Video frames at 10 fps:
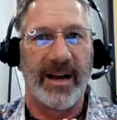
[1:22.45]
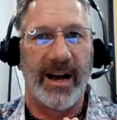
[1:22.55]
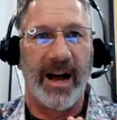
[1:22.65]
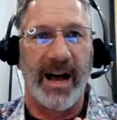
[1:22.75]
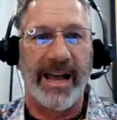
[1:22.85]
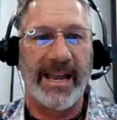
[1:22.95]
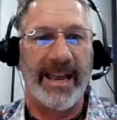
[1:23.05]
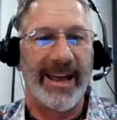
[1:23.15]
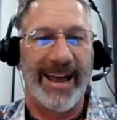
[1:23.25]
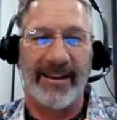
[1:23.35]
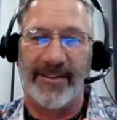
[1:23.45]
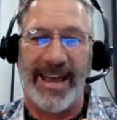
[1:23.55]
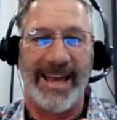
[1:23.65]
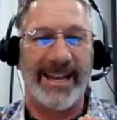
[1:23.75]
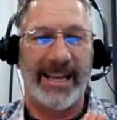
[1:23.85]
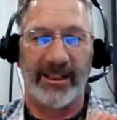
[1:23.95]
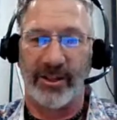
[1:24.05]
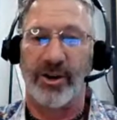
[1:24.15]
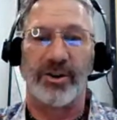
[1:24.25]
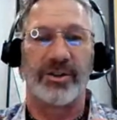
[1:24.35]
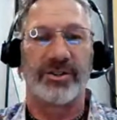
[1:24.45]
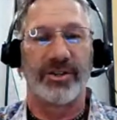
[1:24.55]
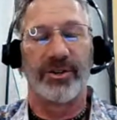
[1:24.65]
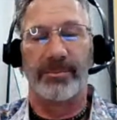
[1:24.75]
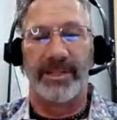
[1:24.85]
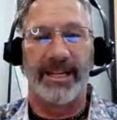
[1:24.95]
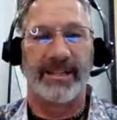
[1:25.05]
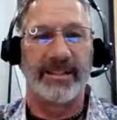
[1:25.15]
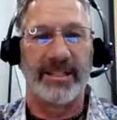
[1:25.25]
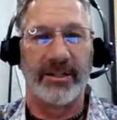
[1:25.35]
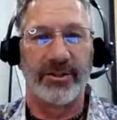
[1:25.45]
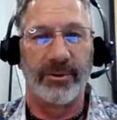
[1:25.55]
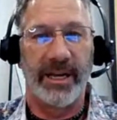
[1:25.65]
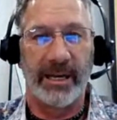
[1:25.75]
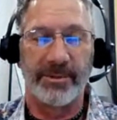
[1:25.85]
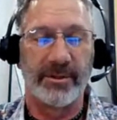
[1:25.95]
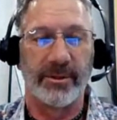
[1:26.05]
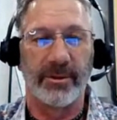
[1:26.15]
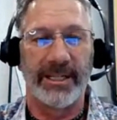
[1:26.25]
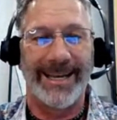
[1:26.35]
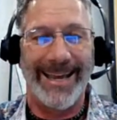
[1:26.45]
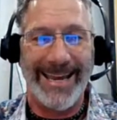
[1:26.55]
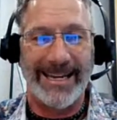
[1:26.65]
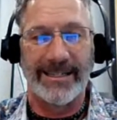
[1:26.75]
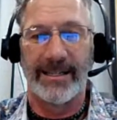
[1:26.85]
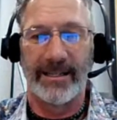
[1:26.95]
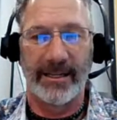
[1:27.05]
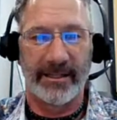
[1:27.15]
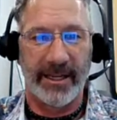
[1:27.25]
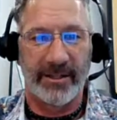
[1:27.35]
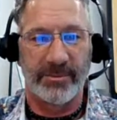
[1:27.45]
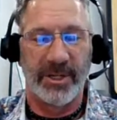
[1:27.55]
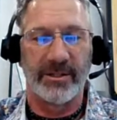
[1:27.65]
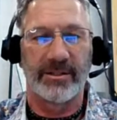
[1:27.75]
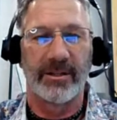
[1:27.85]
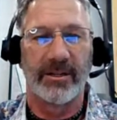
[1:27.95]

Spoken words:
I have had a long term tendency to absolutely hate assessments